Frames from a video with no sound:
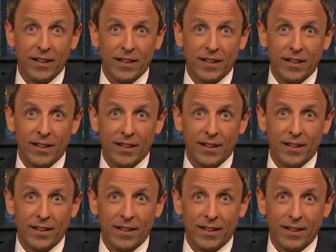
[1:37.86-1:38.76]

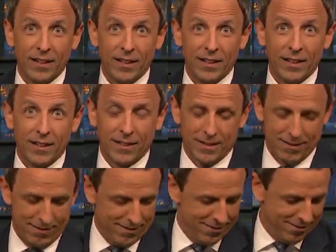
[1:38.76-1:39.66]

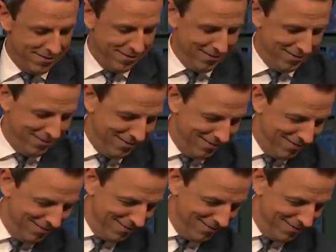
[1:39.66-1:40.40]
No one is speaking in this clip.